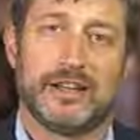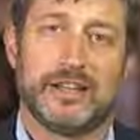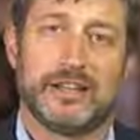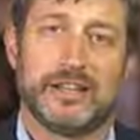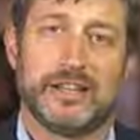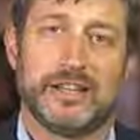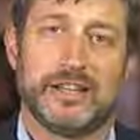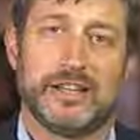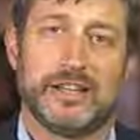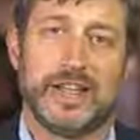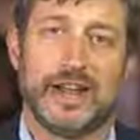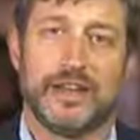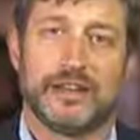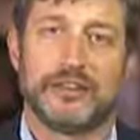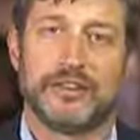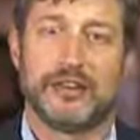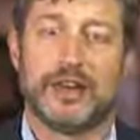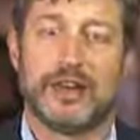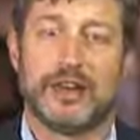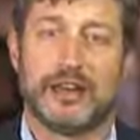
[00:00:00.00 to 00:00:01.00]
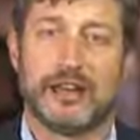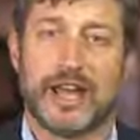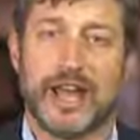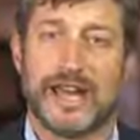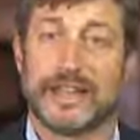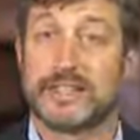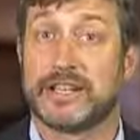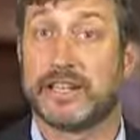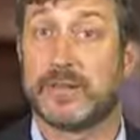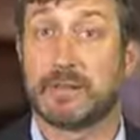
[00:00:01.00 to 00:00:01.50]
in health law
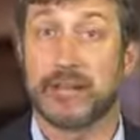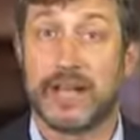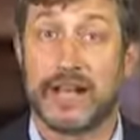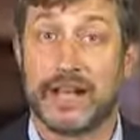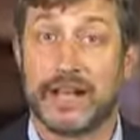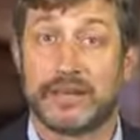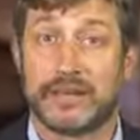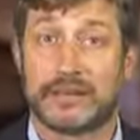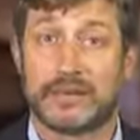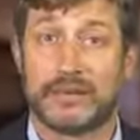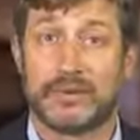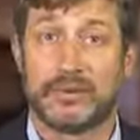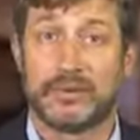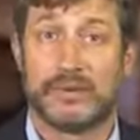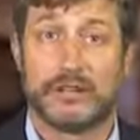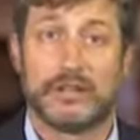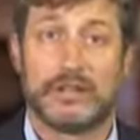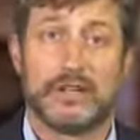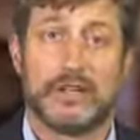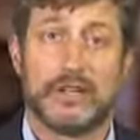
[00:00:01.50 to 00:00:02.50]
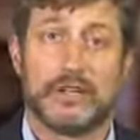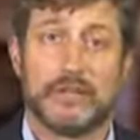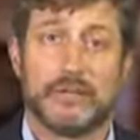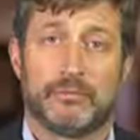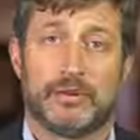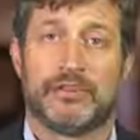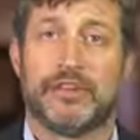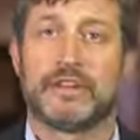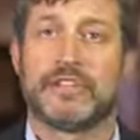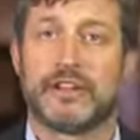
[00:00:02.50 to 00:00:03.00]
as it applies to the
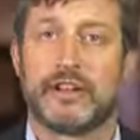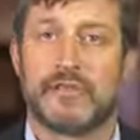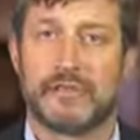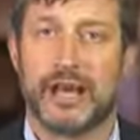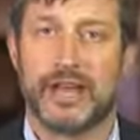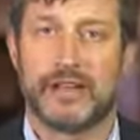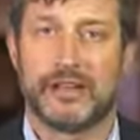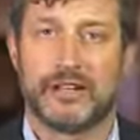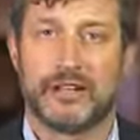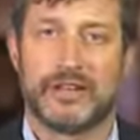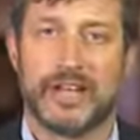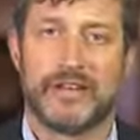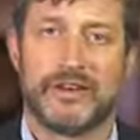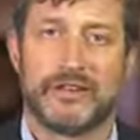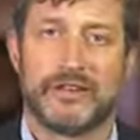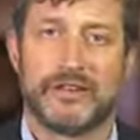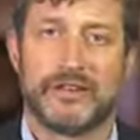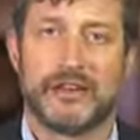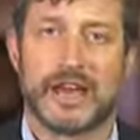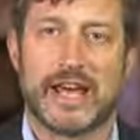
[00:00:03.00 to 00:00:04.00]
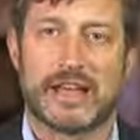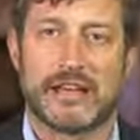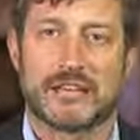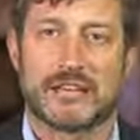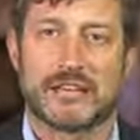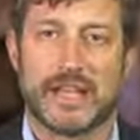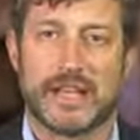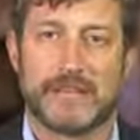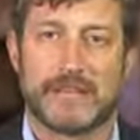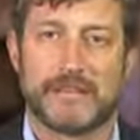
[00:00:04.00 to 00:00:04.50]
provision of medical care in the United
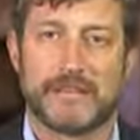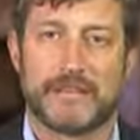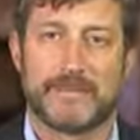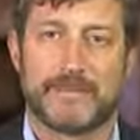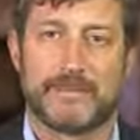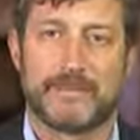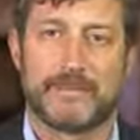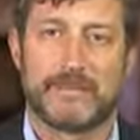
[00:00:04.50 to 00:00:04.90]
States.